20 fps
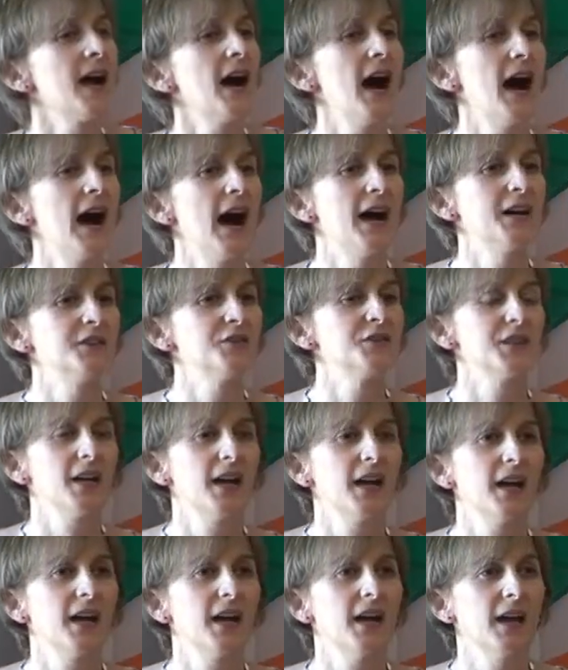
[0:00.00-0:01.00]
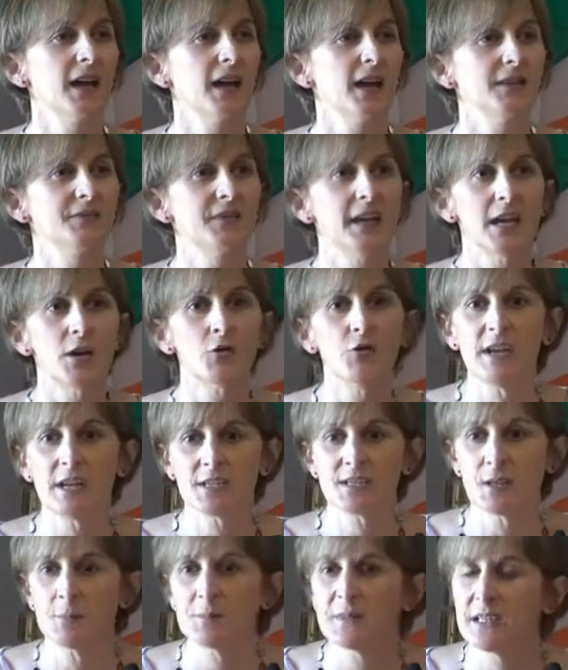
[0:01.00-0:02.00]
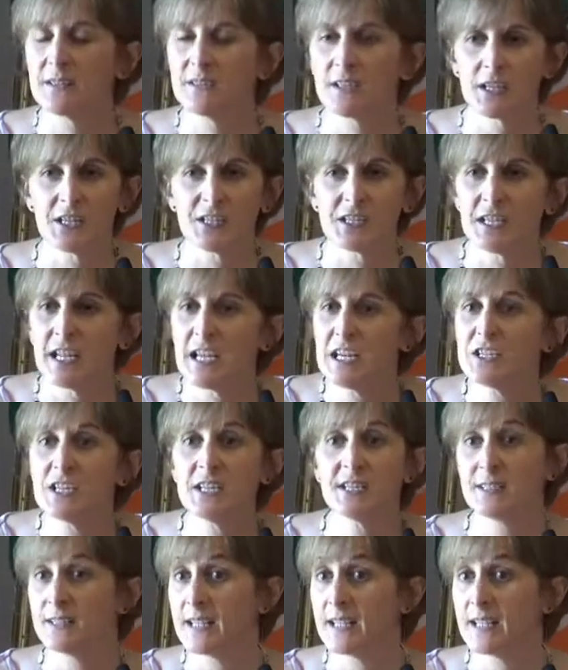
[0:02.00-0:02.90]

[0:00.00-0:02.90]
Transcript: and they agree on something in the 1980s,